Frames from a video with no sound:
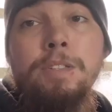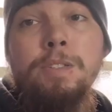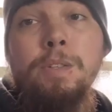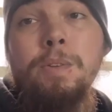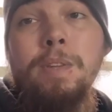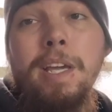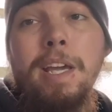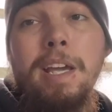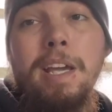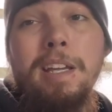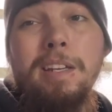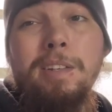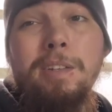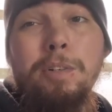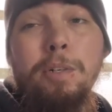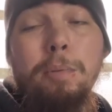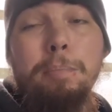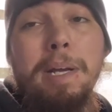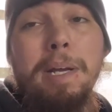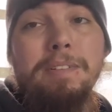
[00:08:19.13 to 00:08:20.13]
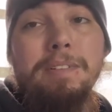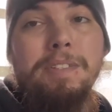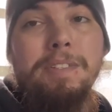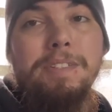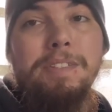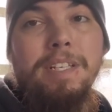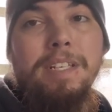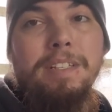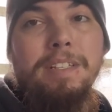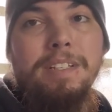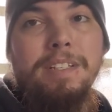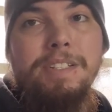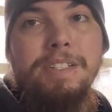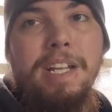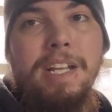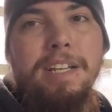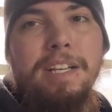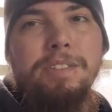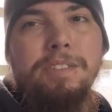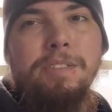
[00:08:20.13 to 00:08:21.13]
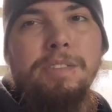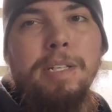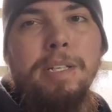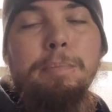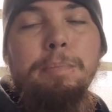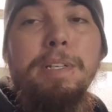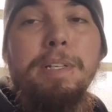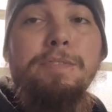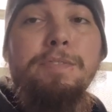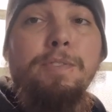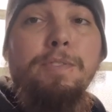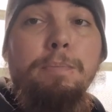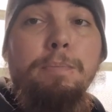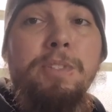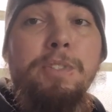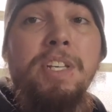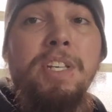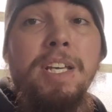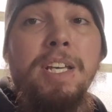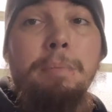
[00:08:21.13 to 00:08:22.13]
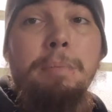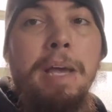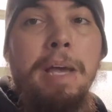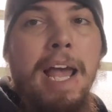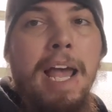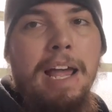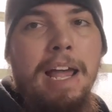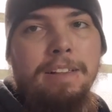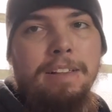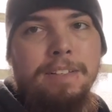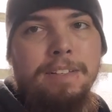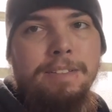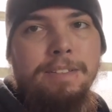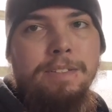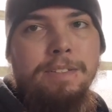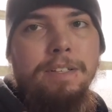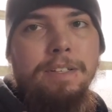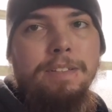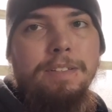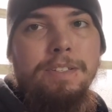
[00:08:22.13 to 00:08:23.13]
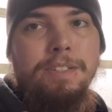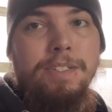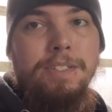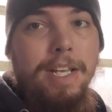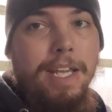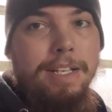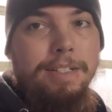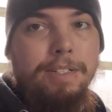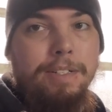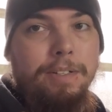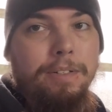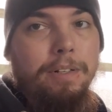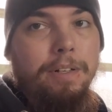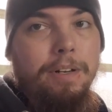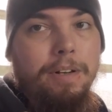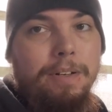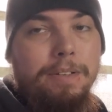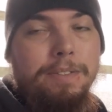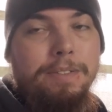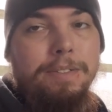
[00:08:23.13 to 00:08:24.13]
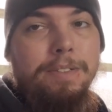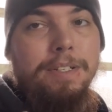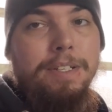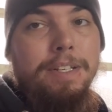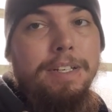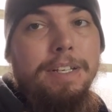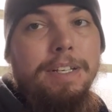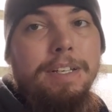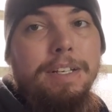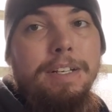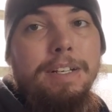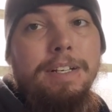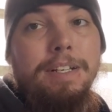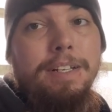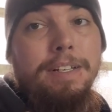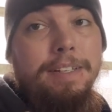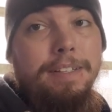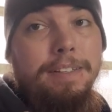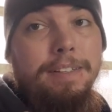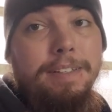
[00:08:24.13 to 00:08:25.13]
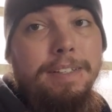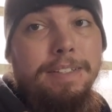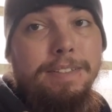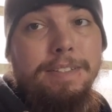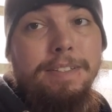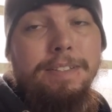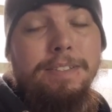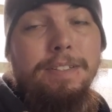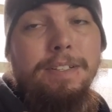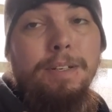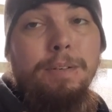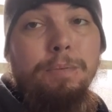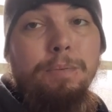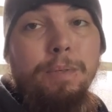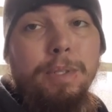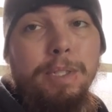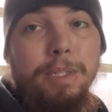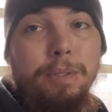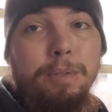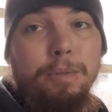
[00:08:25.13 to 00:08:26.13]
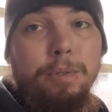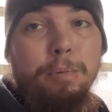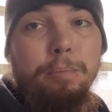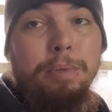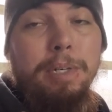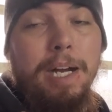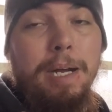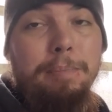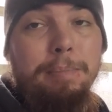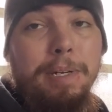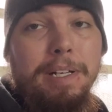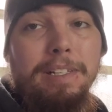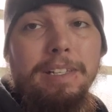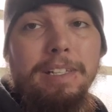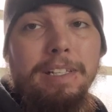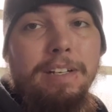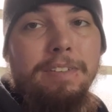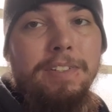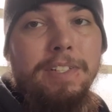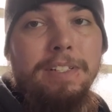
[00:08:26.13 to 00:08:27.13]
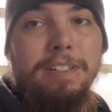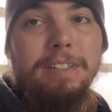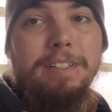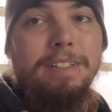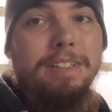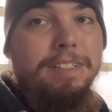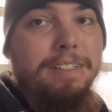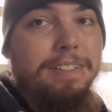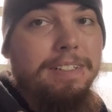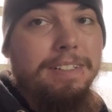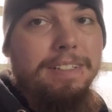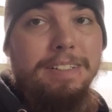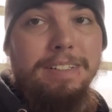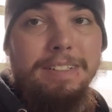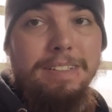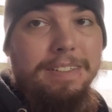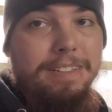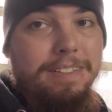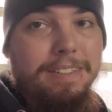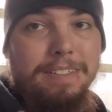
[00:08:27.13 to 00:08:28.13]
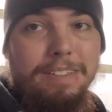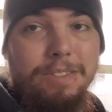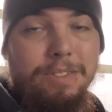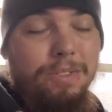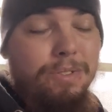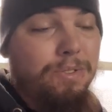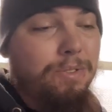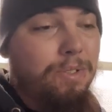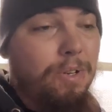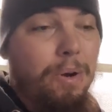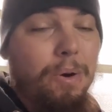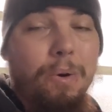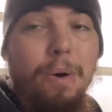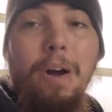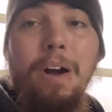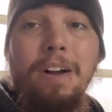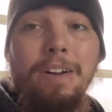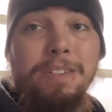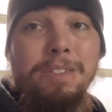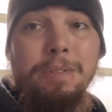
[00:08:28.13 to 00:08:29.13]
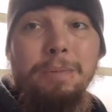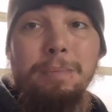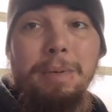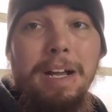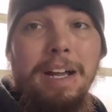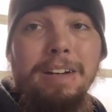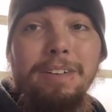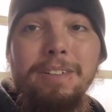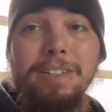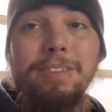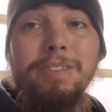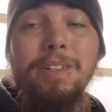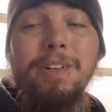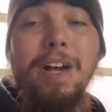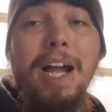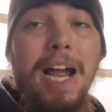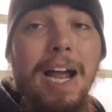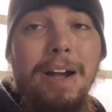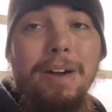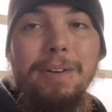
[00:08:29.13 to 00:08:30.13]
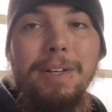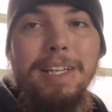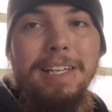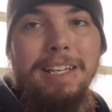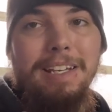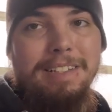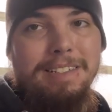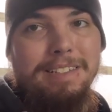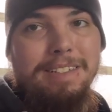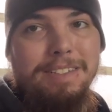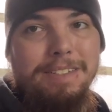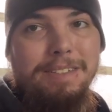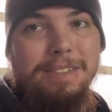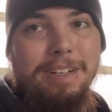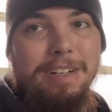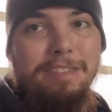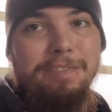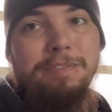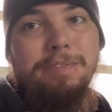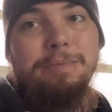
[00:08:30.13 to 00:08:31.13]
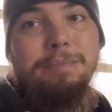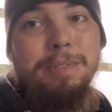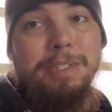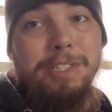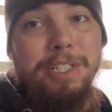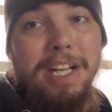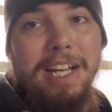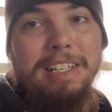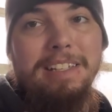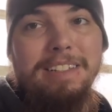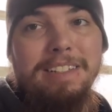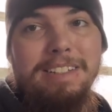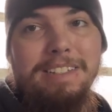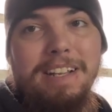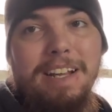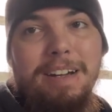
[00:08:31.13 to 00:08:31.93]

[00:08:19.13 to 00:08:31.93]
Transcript: so the head you're about to see in this next clip is from Tim Allen's The Santa Claus. This is a really cool prop. I love it. It's so awesome. I don't even know how he gets this stuff, but check this